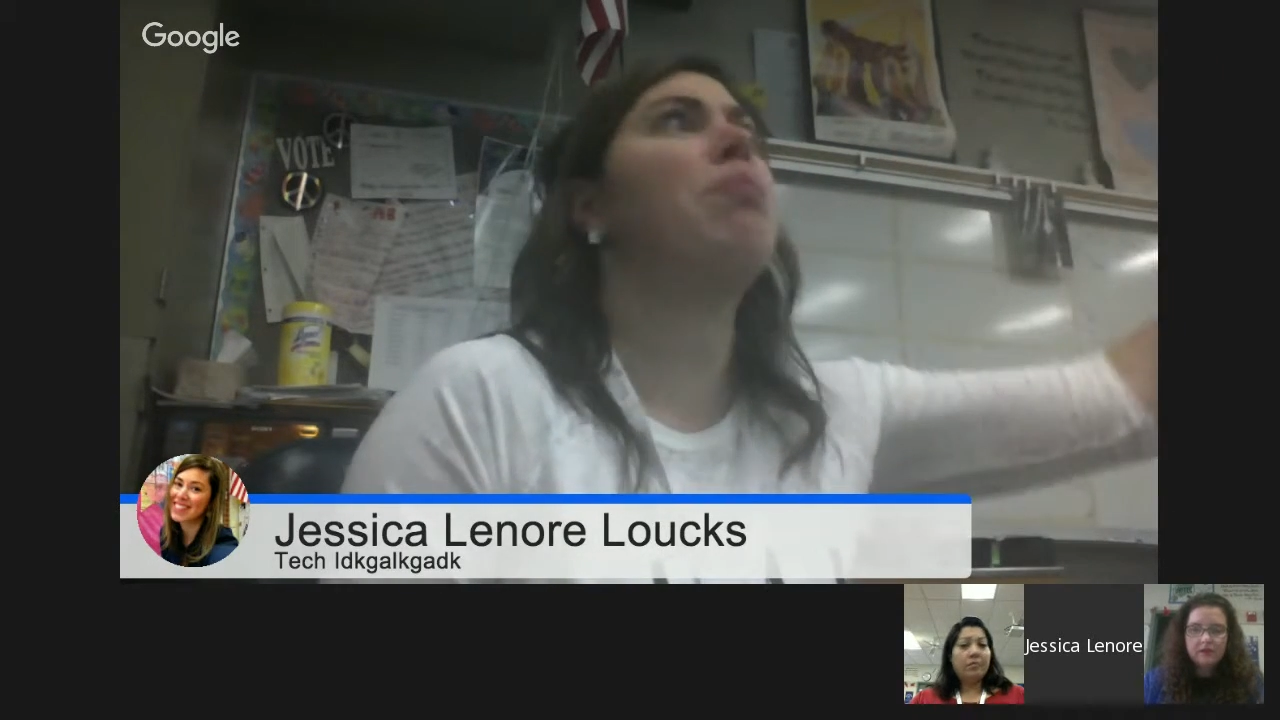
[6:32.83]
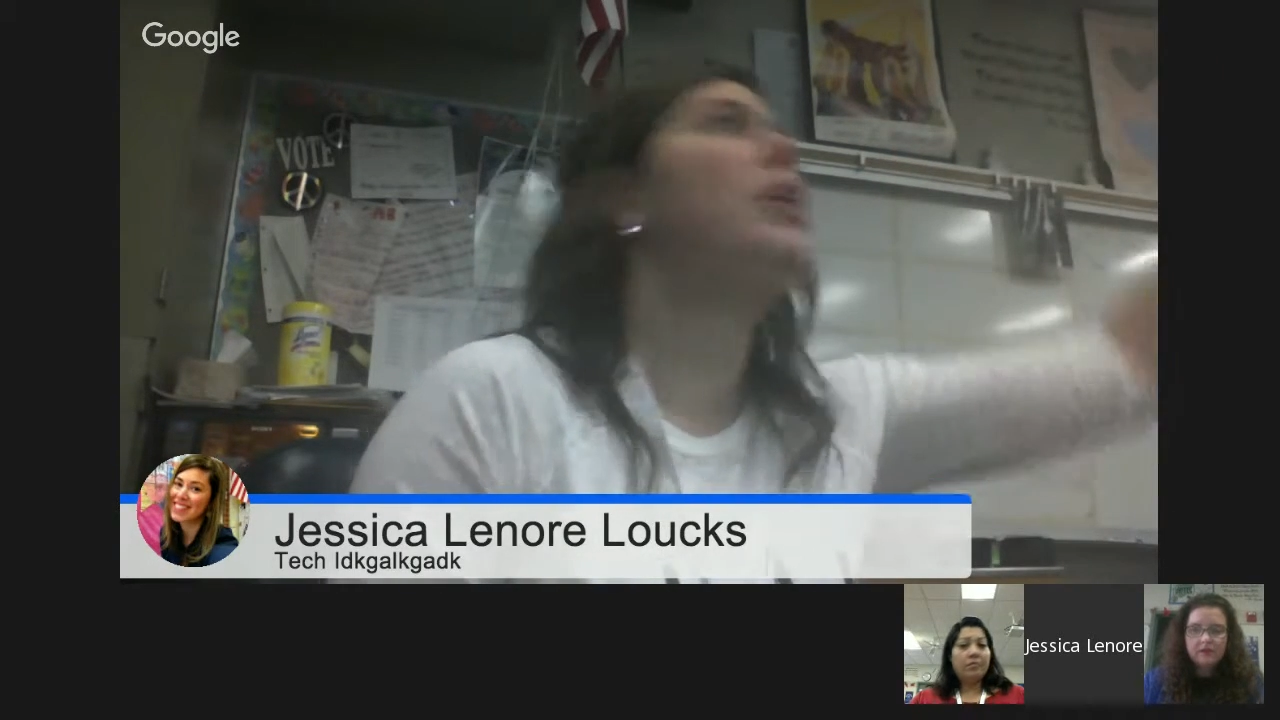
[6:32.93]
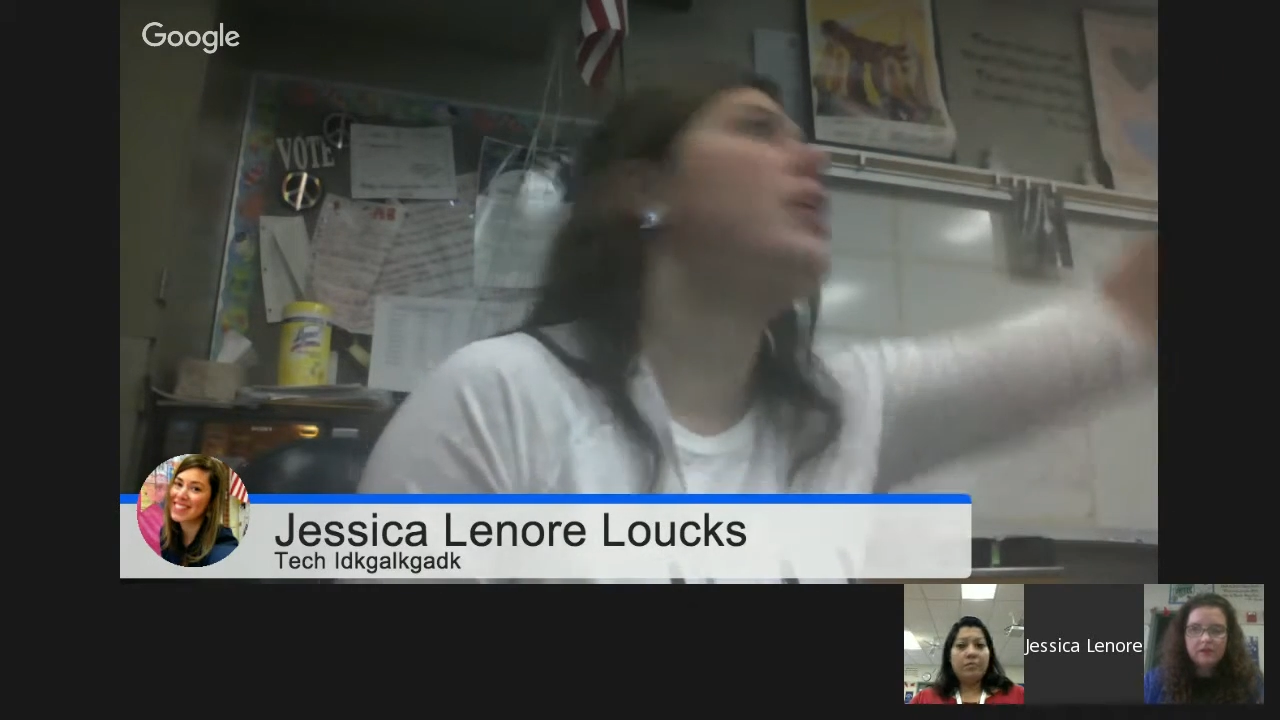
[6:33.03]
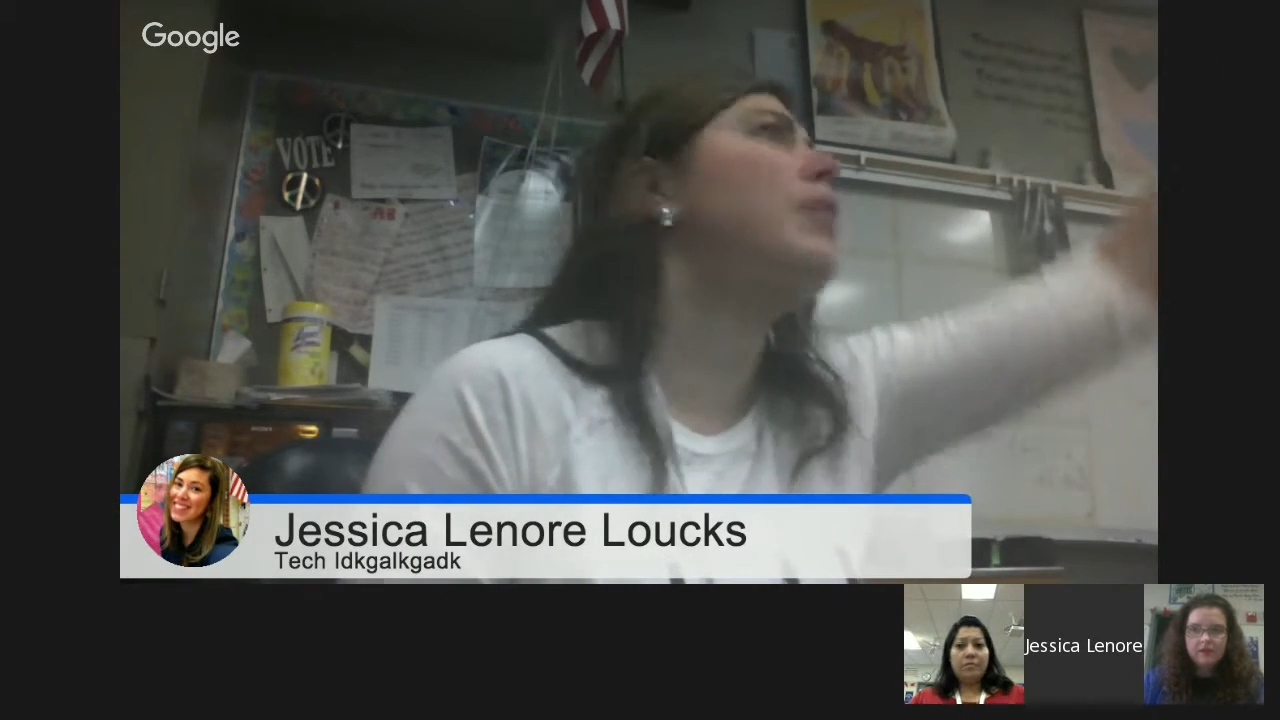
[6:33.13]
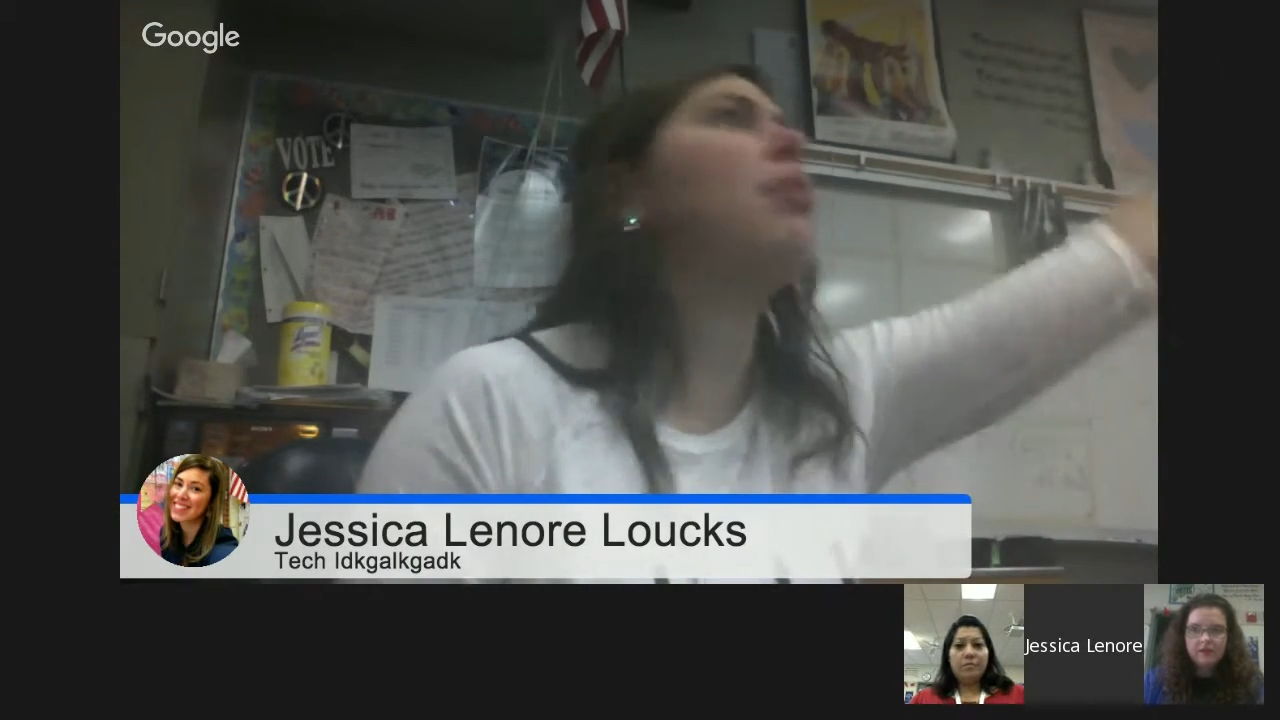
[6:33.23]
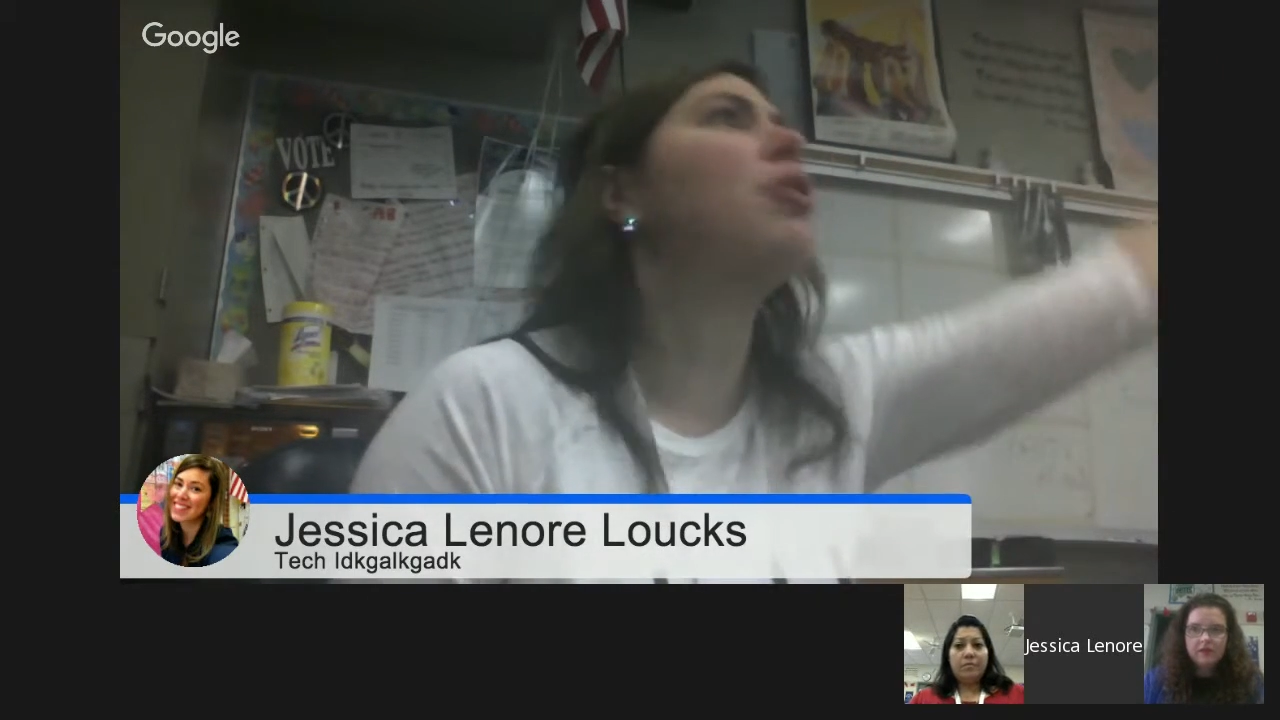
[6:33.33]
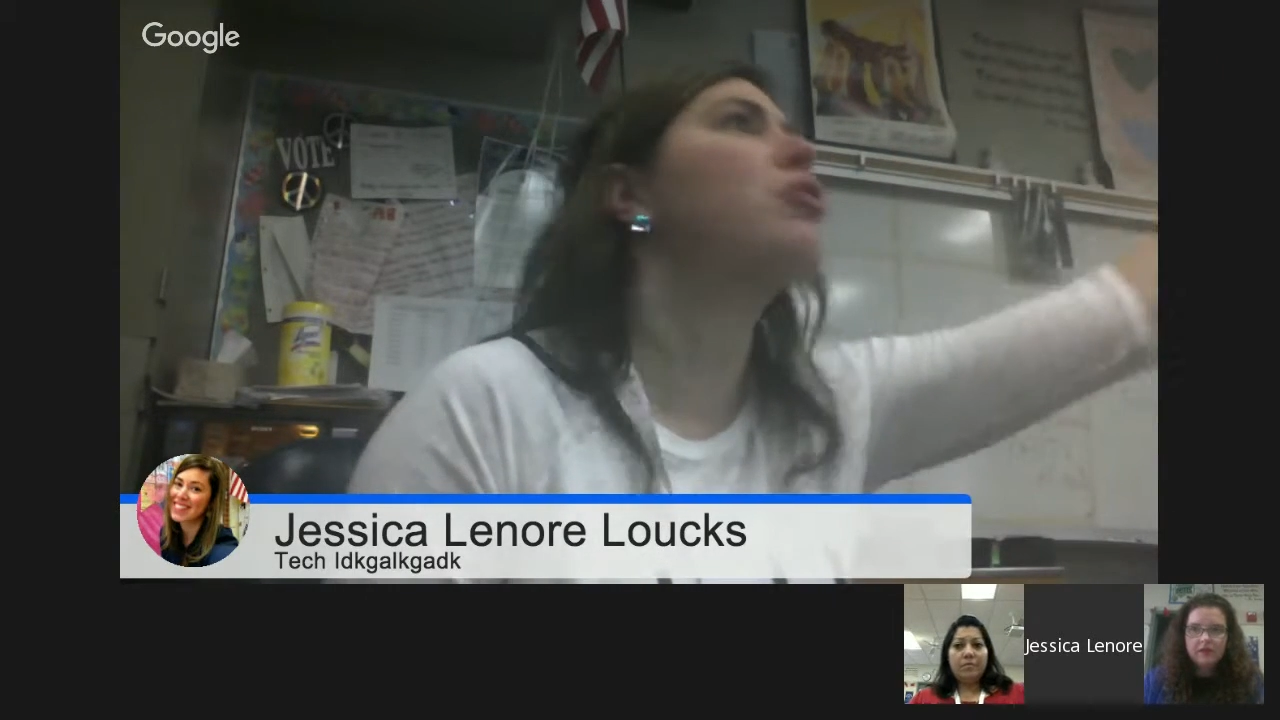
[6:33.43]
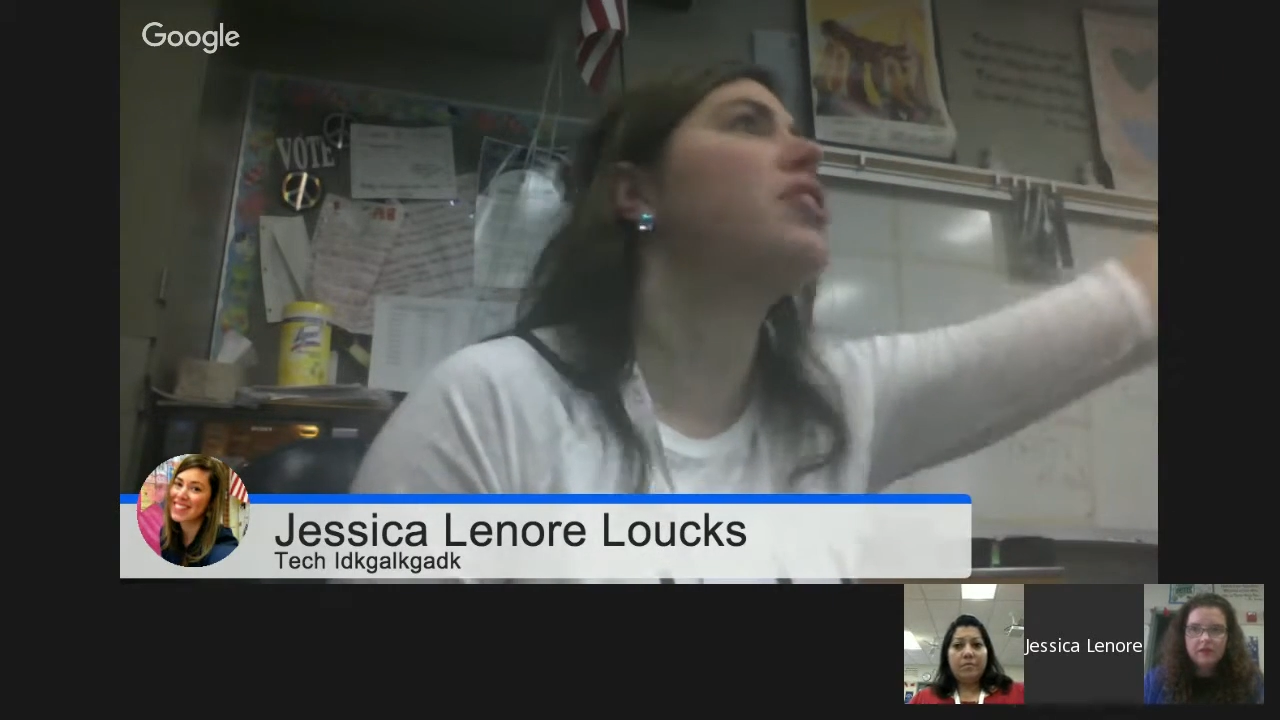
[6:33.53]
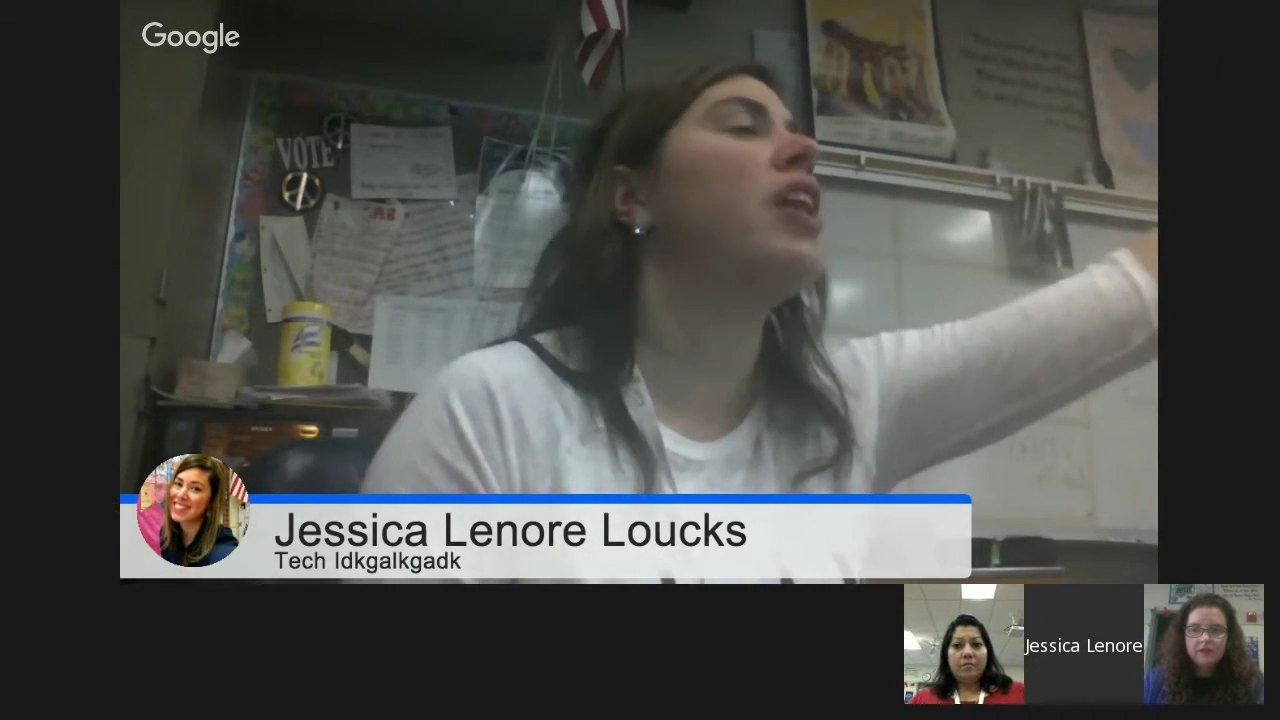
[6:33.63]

PD person